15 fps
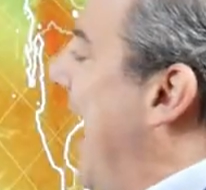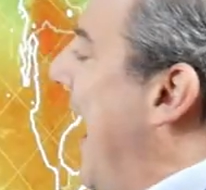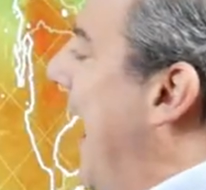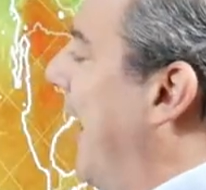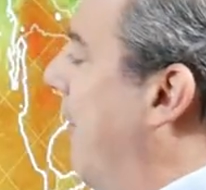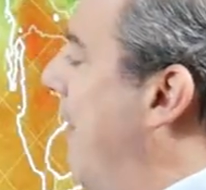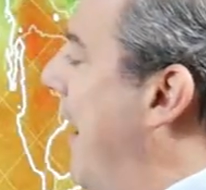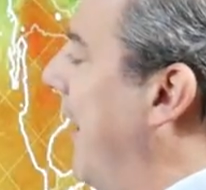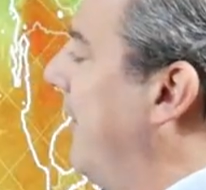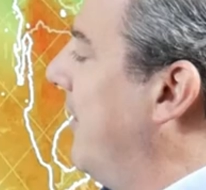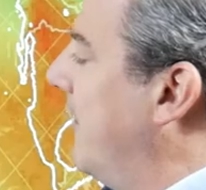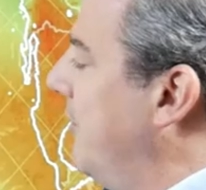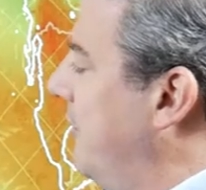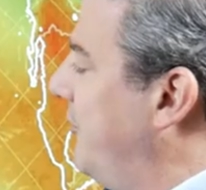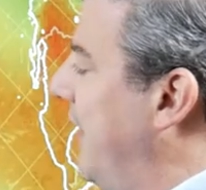And
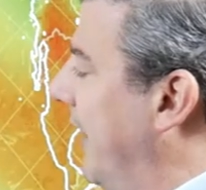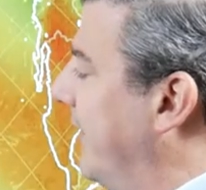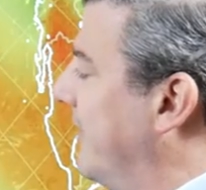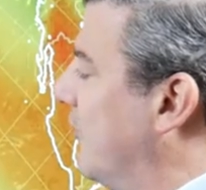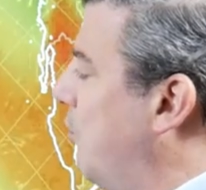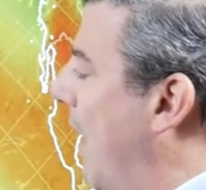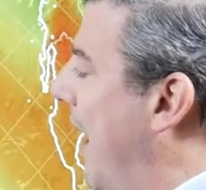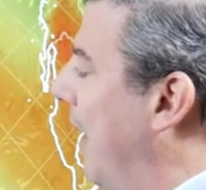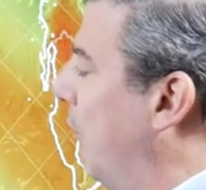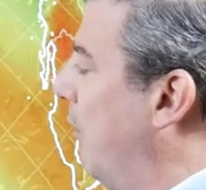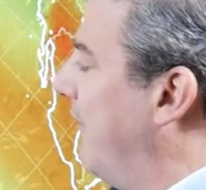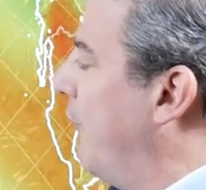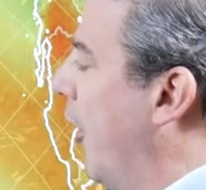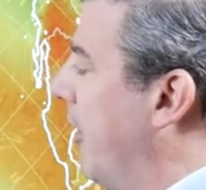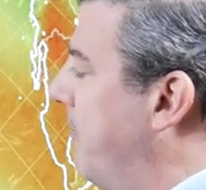around New Zealand as well,
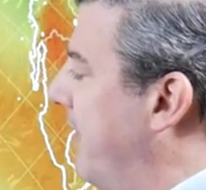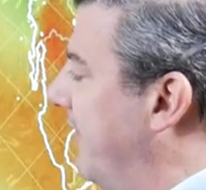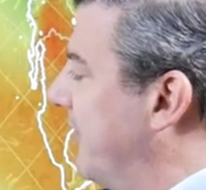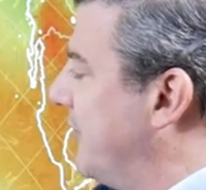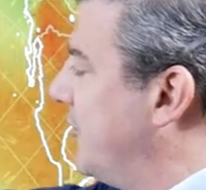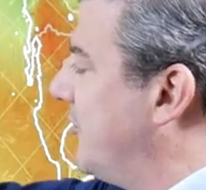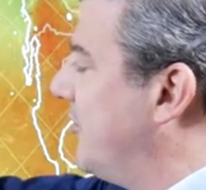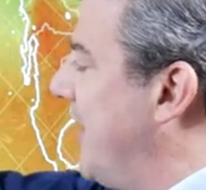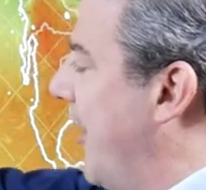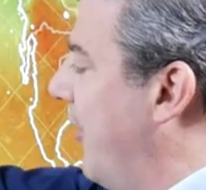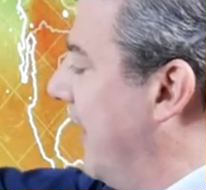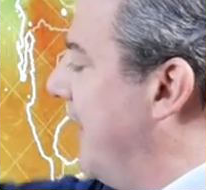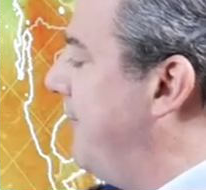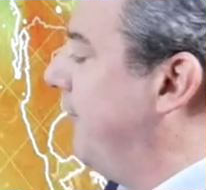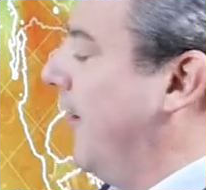we've got a bit of a
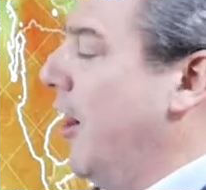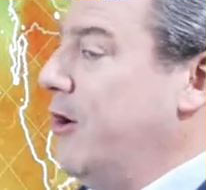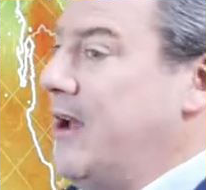southerly flow